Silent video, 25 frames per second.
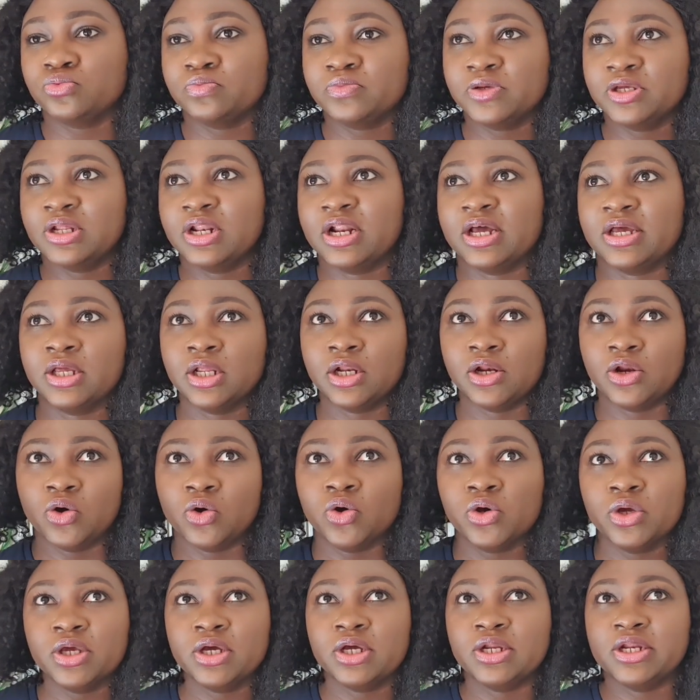be like a
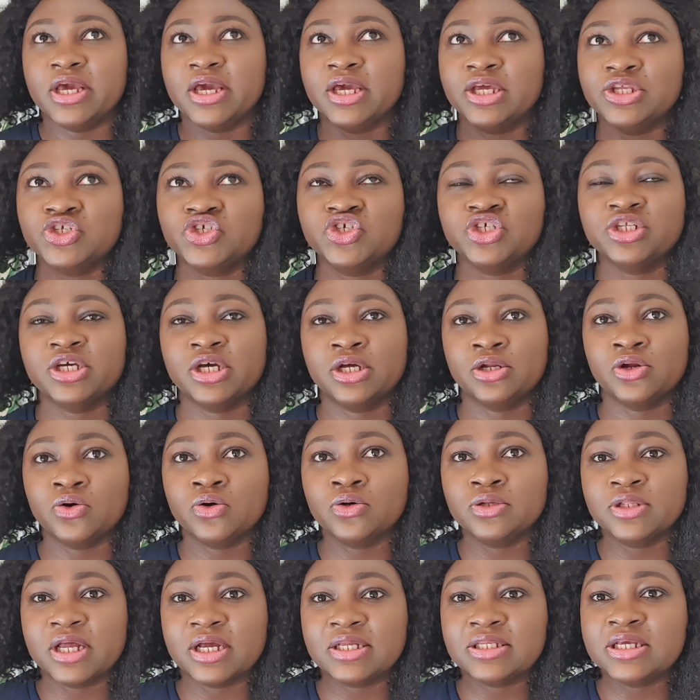lawyer and engineer and all
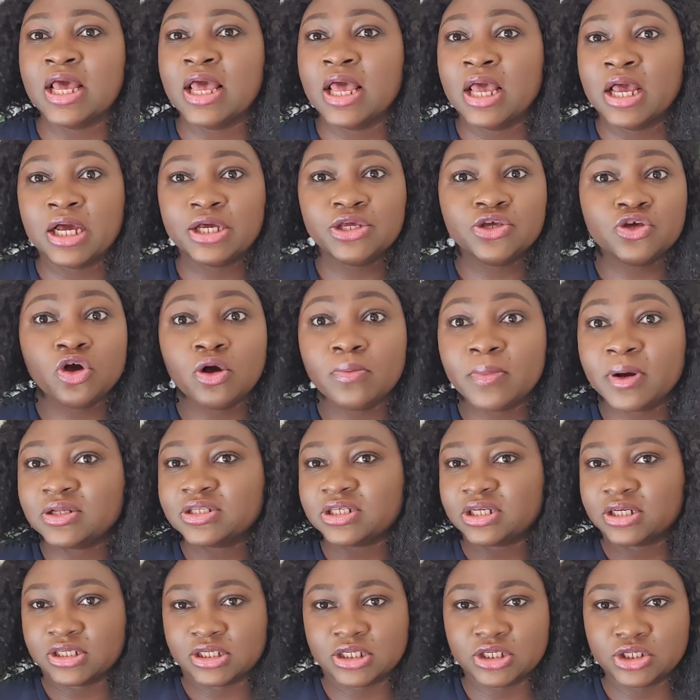that, and you come out
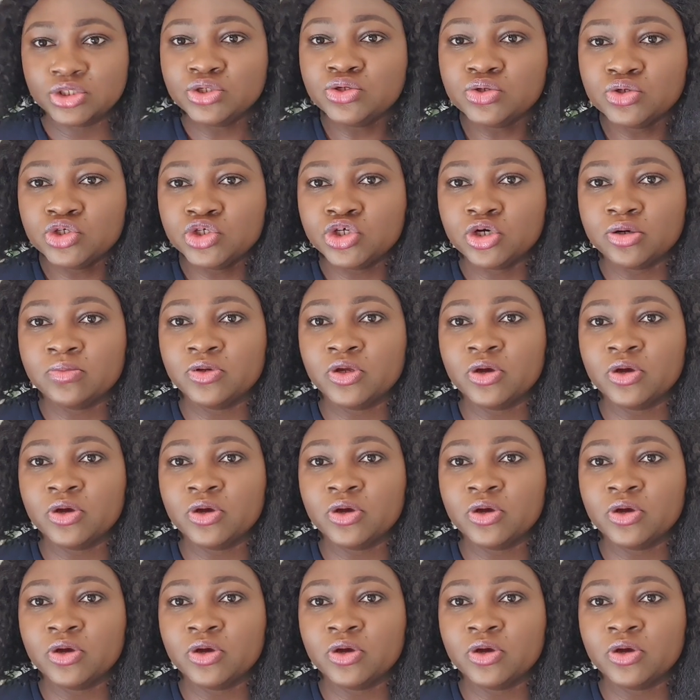and there's no job.